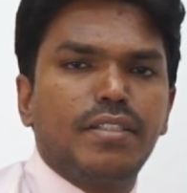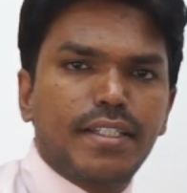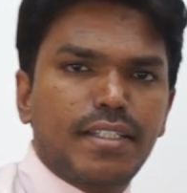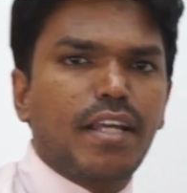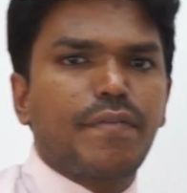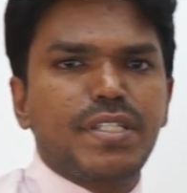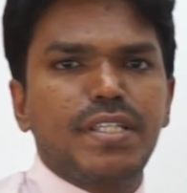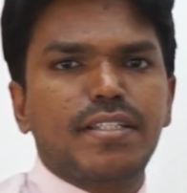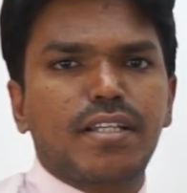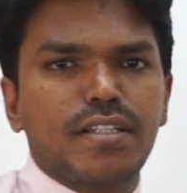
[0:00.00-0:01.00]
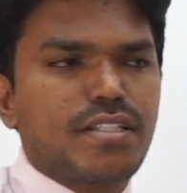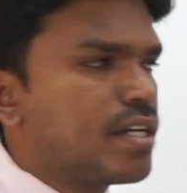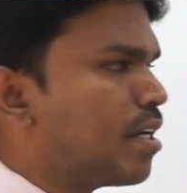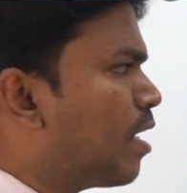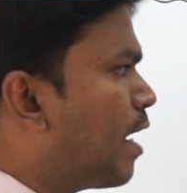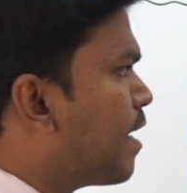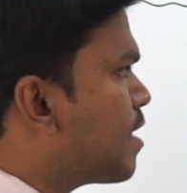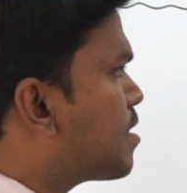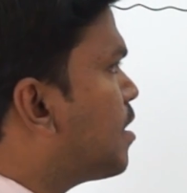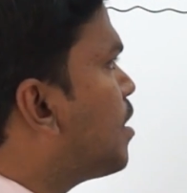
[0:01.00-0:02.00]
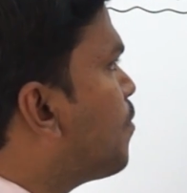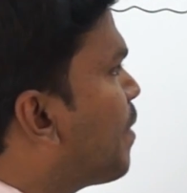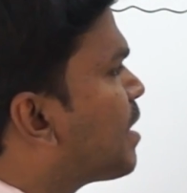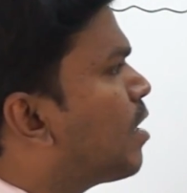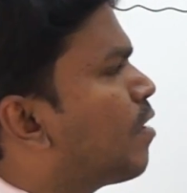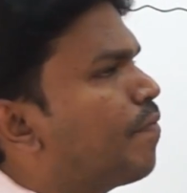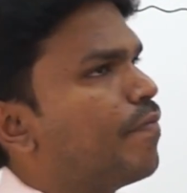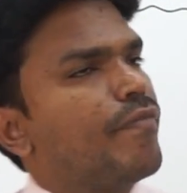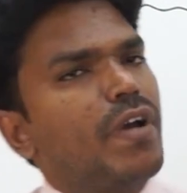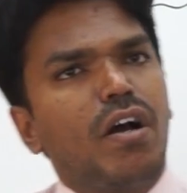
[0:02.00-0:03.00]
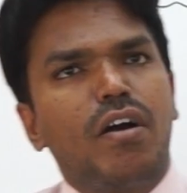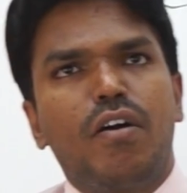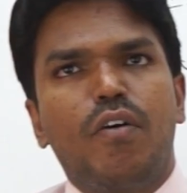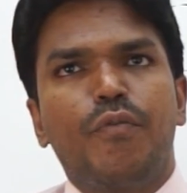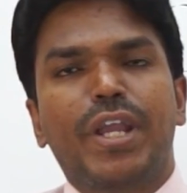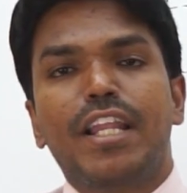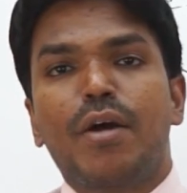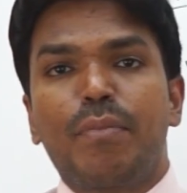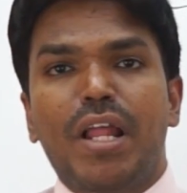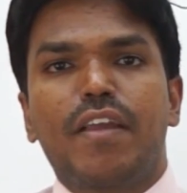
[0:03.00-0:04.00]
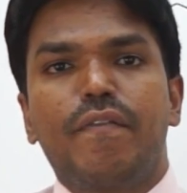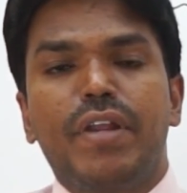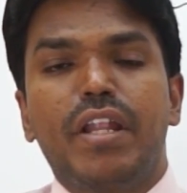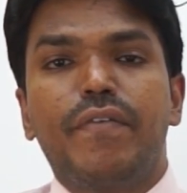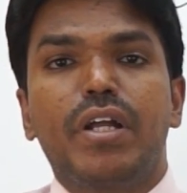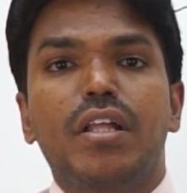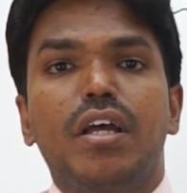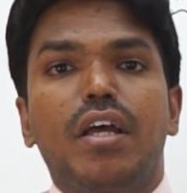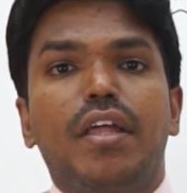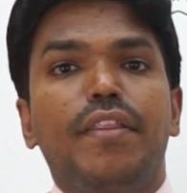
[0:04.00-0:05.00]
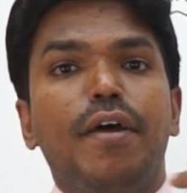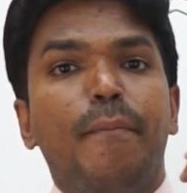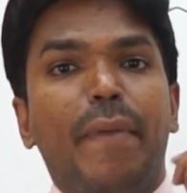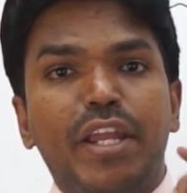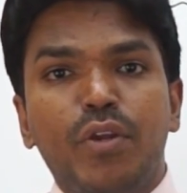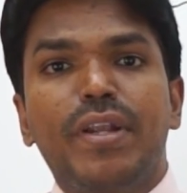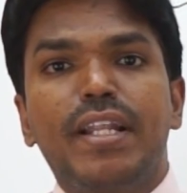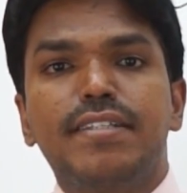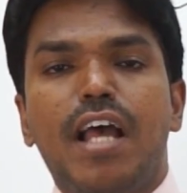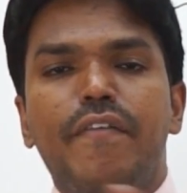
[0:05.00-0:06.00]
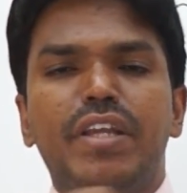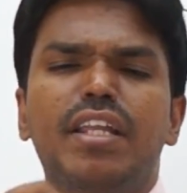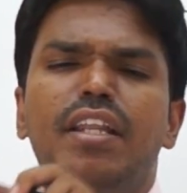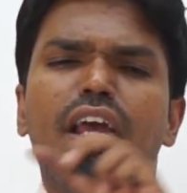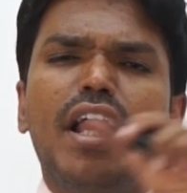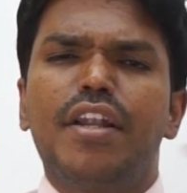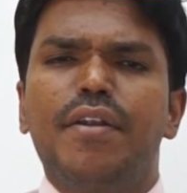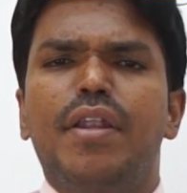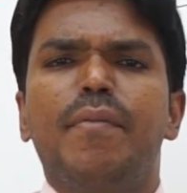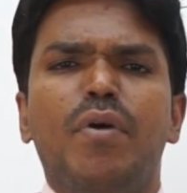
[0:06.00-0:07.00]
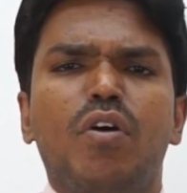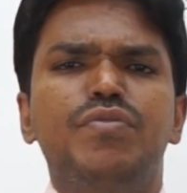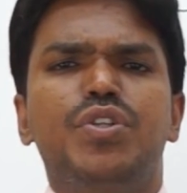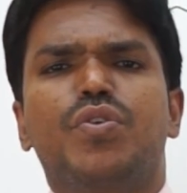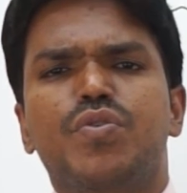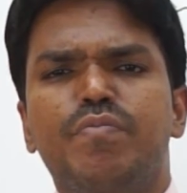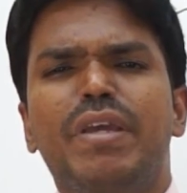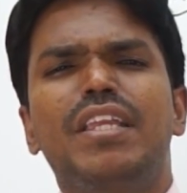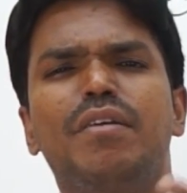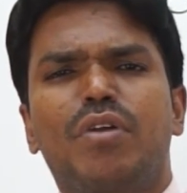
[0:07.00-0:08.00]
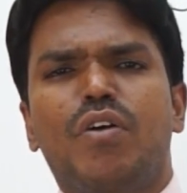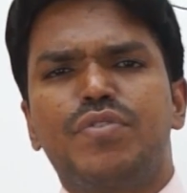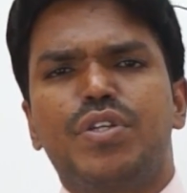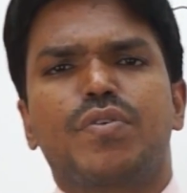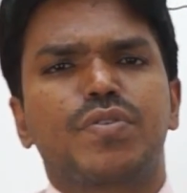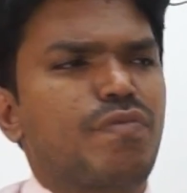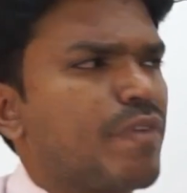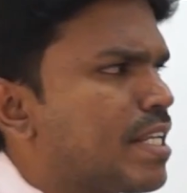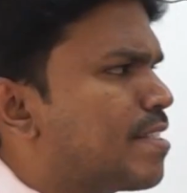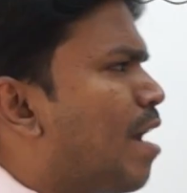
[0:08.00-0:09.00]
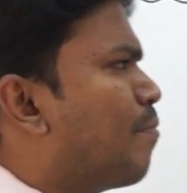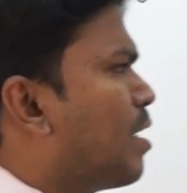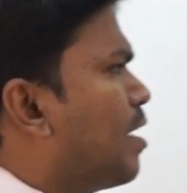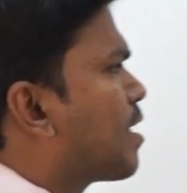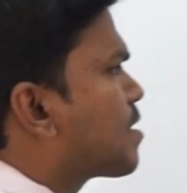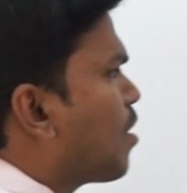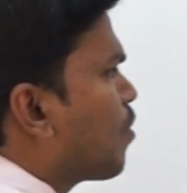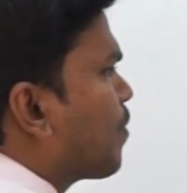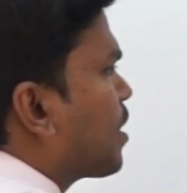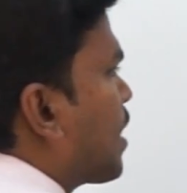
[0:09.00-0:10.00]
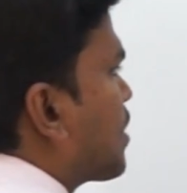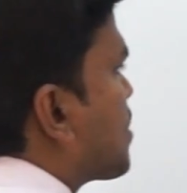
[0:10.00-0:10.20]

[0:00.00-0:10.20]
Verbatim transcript: just like we discussed, it is the method uh, we can apply whenever the minuend is having number of zeros, many number of zeros. For example, let us start with like